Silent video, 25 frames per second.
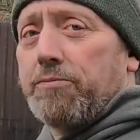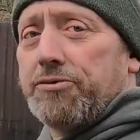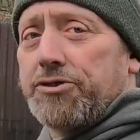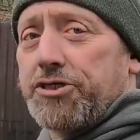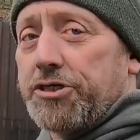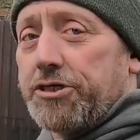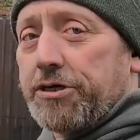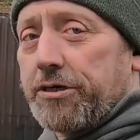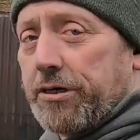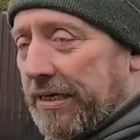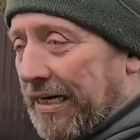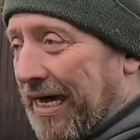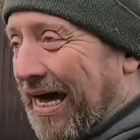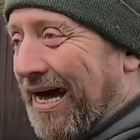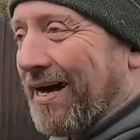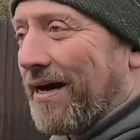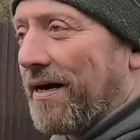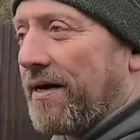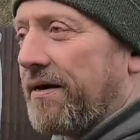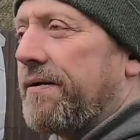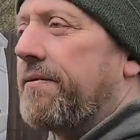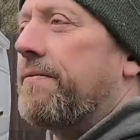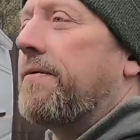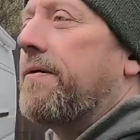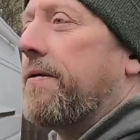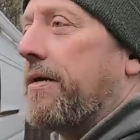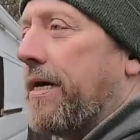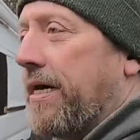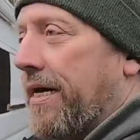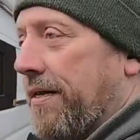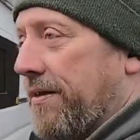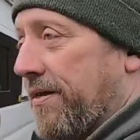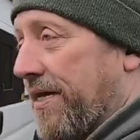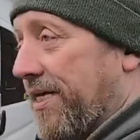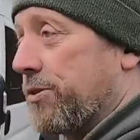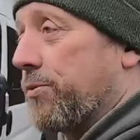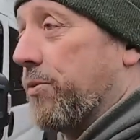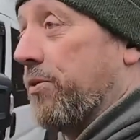option you could get,
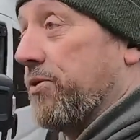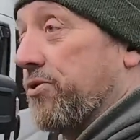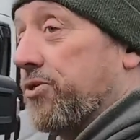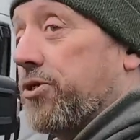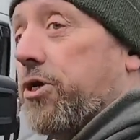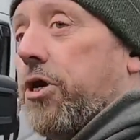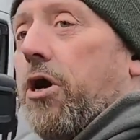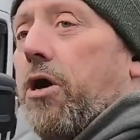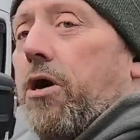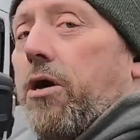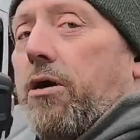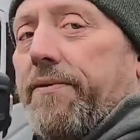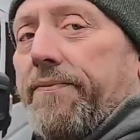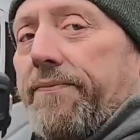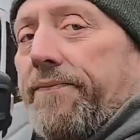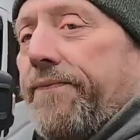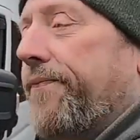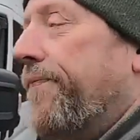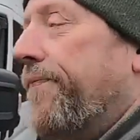this one's got.